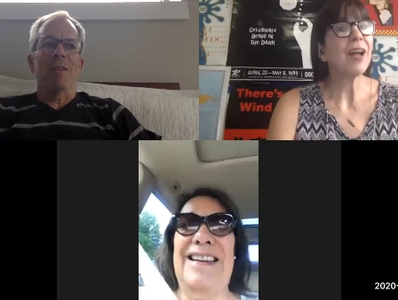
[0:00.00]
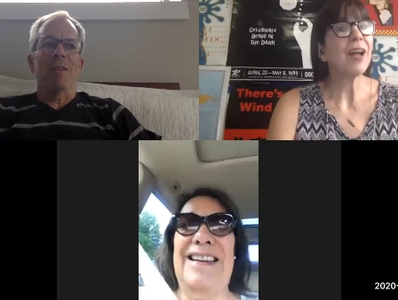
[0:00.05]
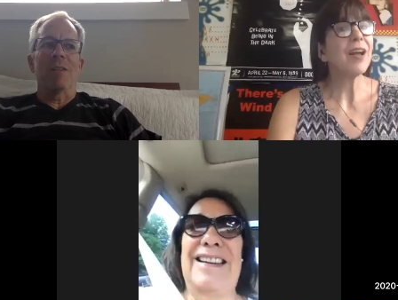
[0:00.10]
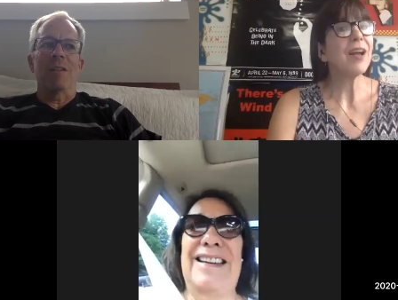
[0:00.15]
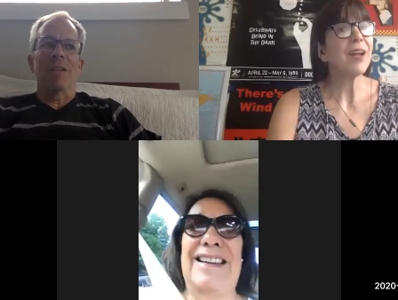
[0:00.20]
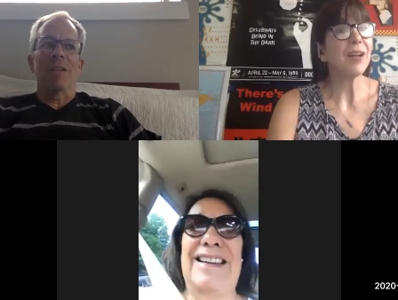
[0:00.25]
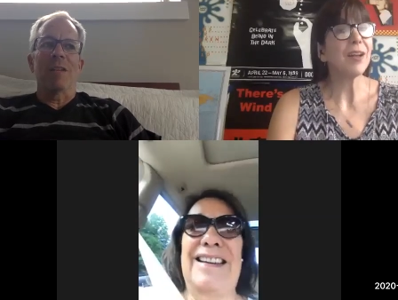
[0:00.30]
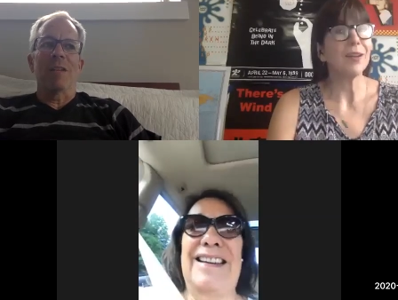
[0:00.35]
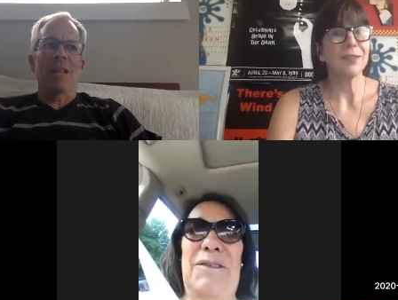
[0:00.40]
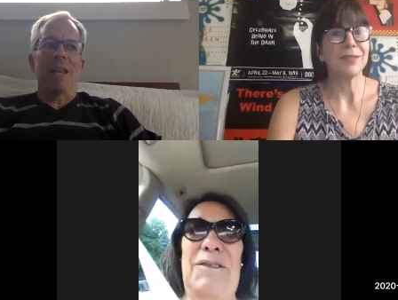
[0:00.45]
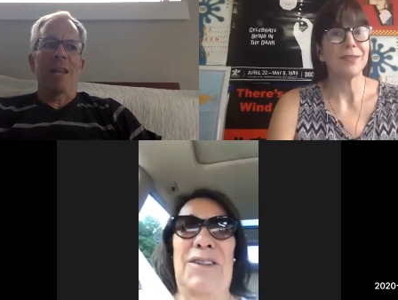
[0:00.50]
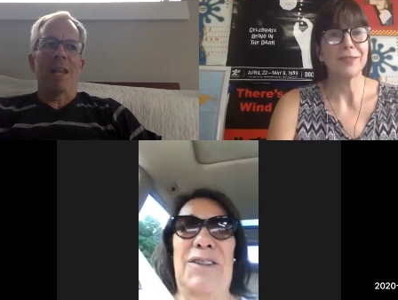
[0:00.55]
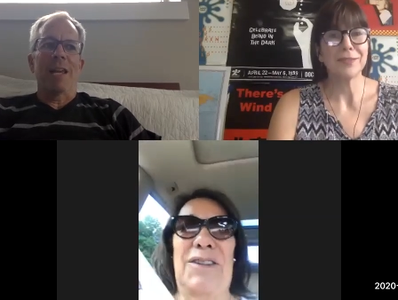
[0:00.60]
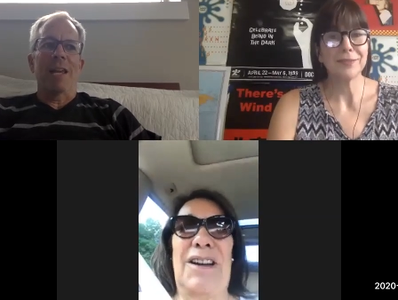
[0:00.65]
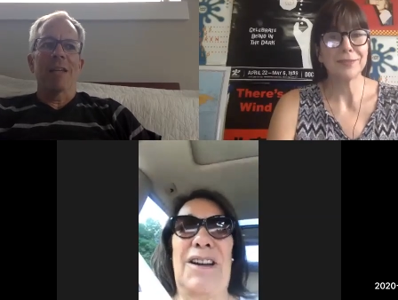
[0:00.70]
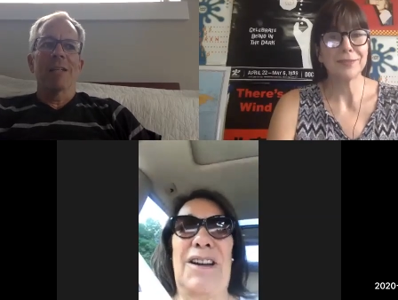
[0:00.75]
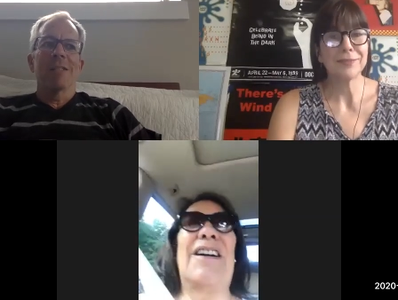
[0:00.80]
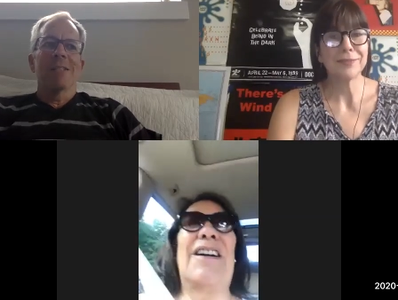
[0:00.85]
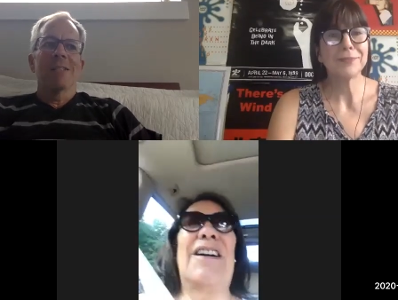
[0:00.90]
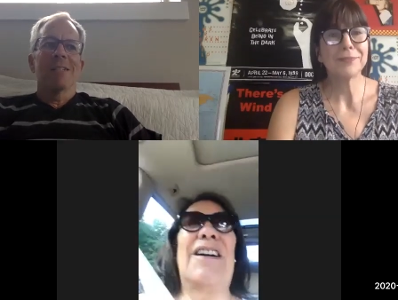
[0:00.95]
Speaker 1: oh. and like uh-huh.
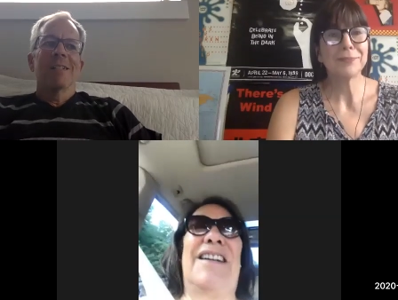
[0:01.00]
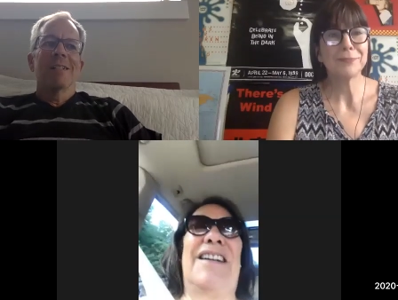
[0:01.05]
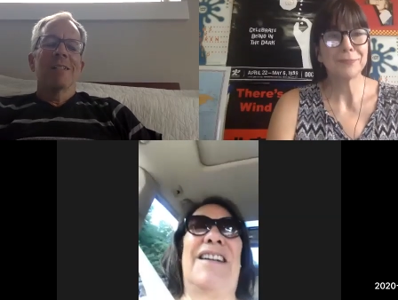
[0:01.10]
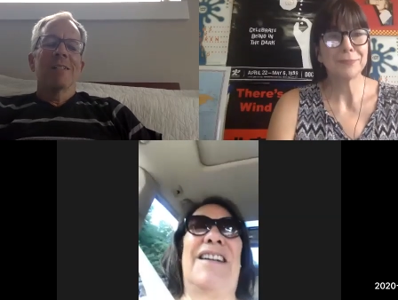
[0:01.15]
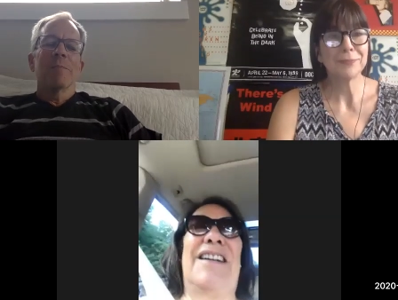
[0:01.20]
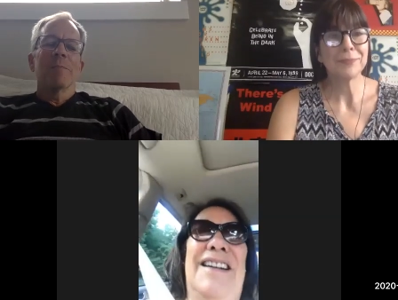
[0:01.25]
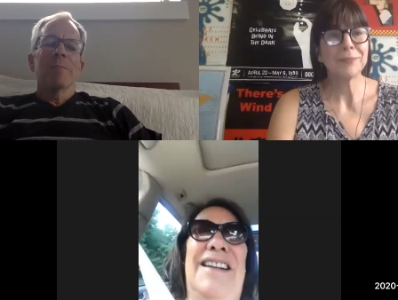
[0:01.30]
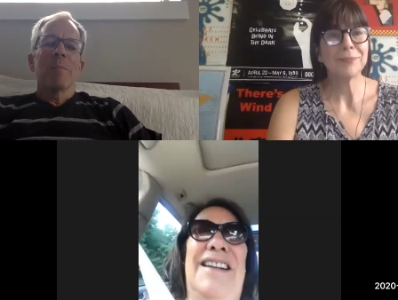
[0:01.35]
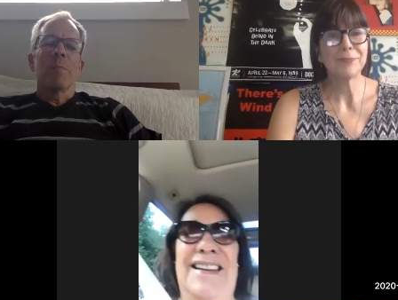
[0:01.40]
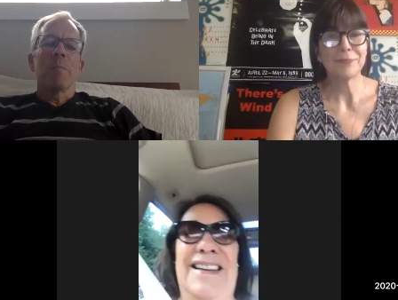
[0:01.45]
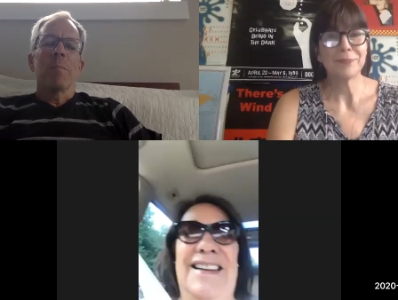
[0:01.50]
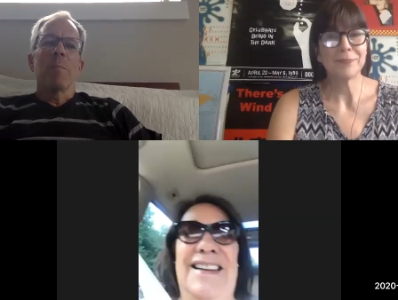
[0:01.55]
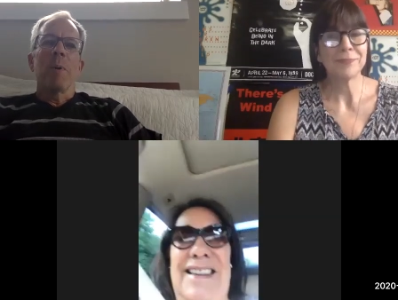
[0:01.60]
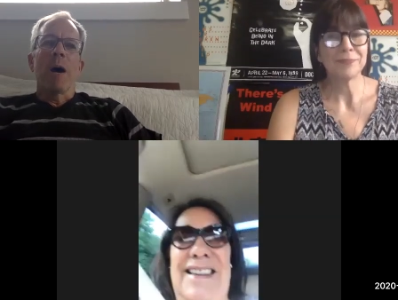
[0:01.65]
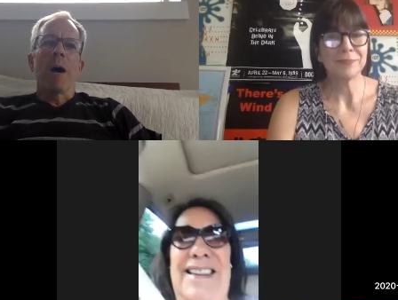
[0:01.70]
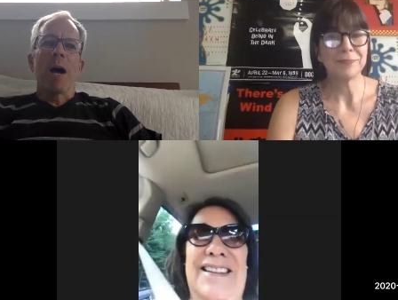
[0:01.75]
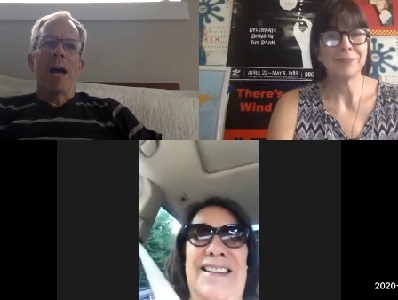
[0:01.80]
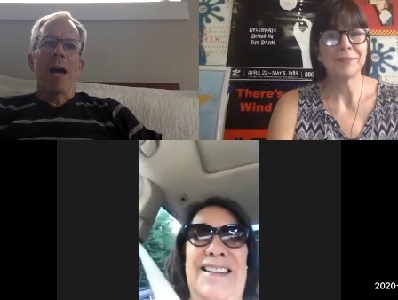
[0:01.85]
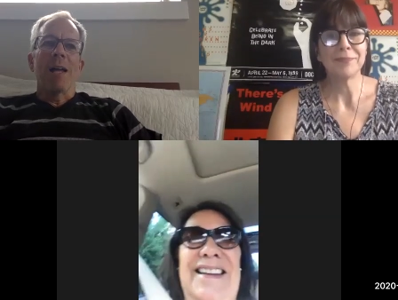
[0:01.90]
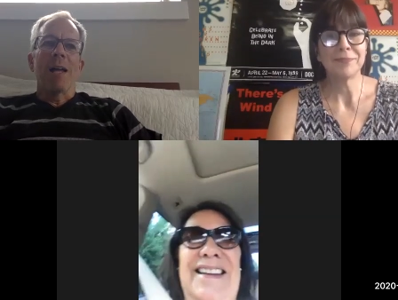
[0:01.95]

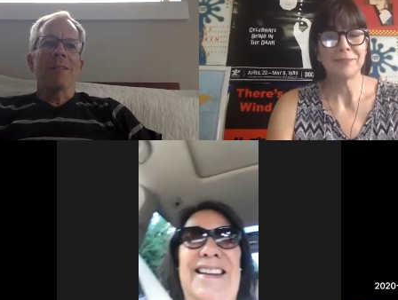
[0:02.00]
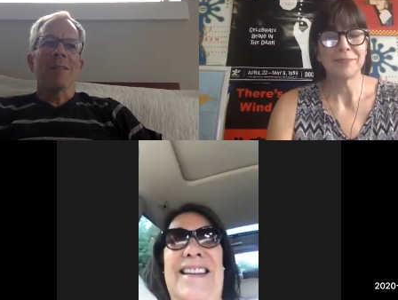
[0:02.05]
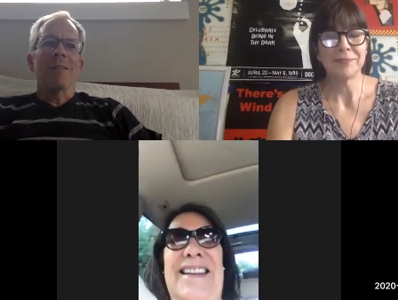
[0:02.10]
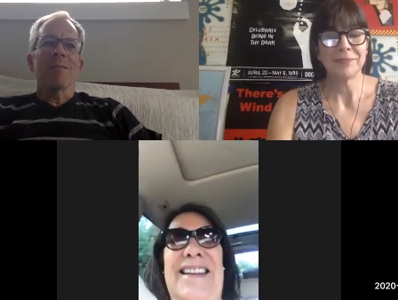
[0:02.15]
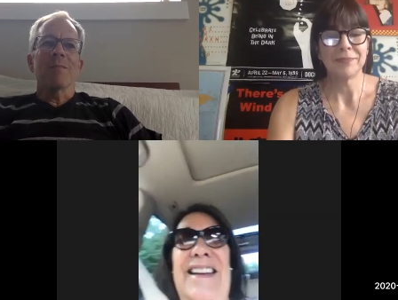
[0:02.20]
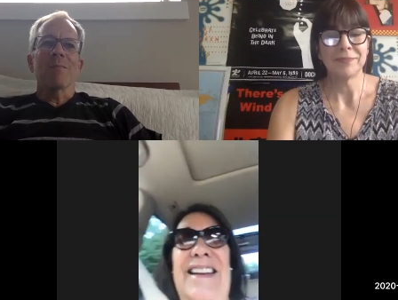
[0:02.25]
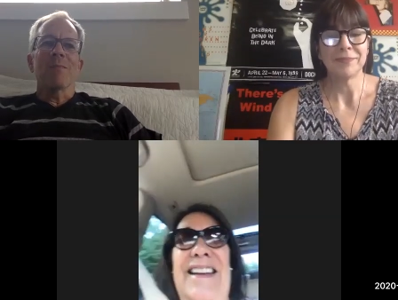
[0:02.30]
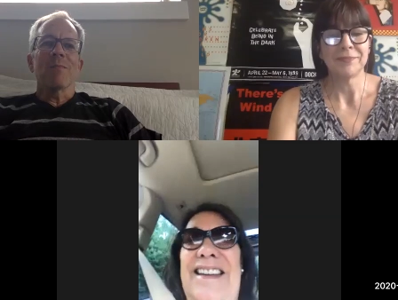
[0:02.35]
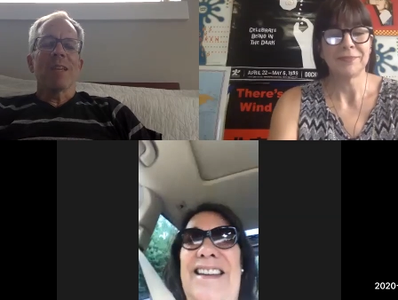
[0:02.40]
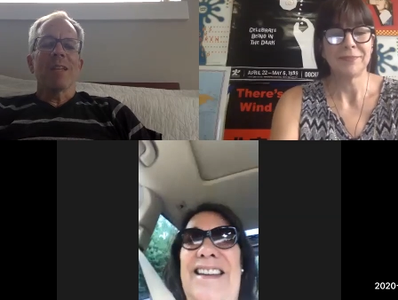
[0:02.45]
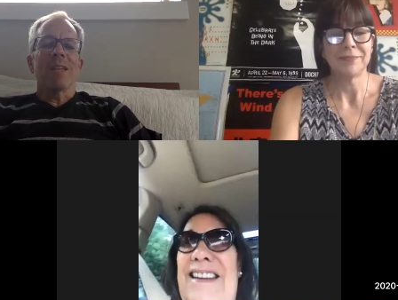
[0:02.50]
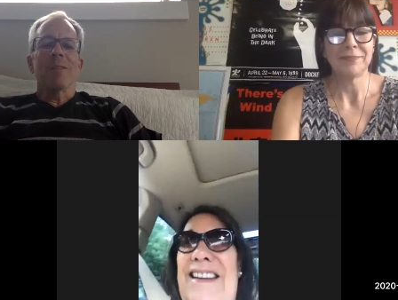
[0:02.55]
but it